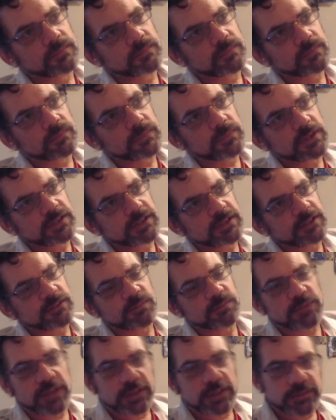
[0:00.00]
He said some
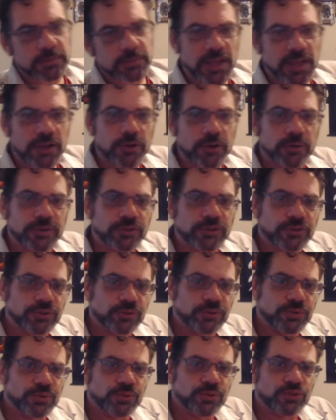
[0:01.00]
things I'm not going
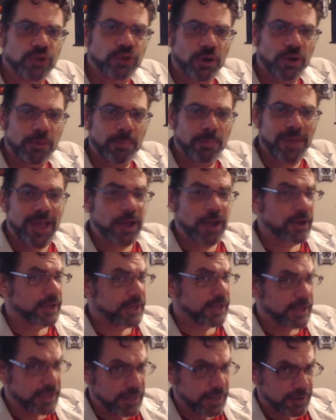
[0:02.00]
to talk about
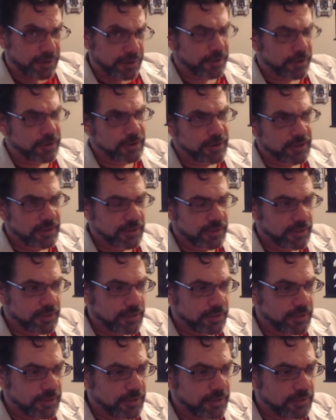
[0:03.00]
here.
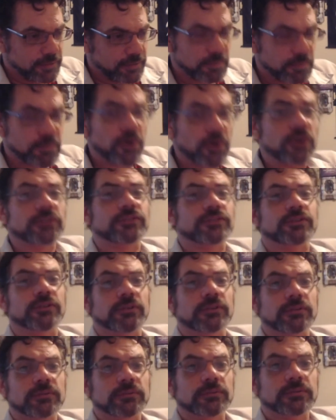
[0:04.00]
They're
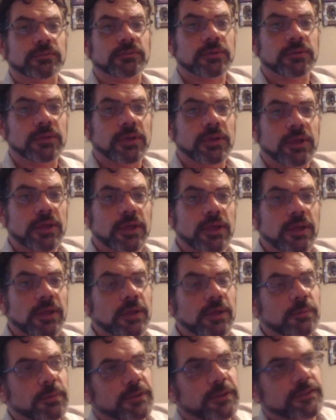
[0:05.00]
personal.
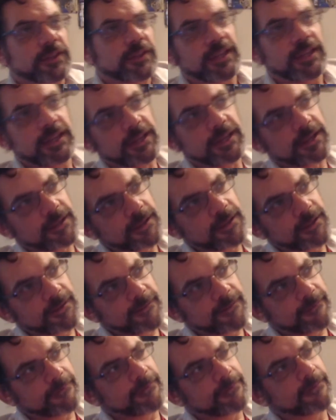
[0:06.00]
But the
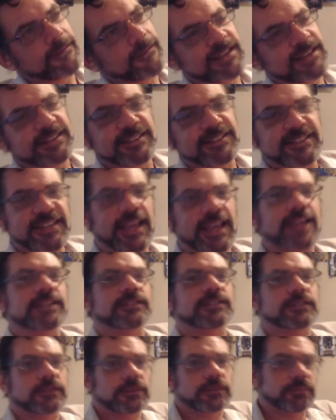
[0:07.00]

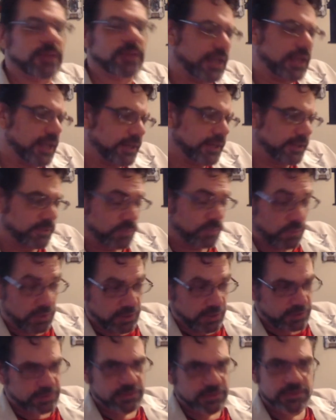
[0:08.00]
intent behind it
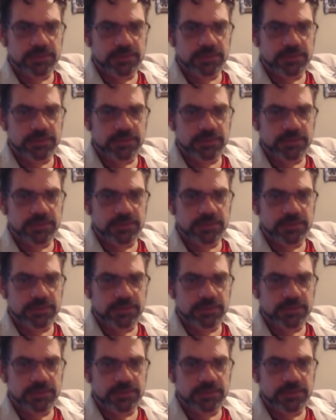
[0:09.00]
was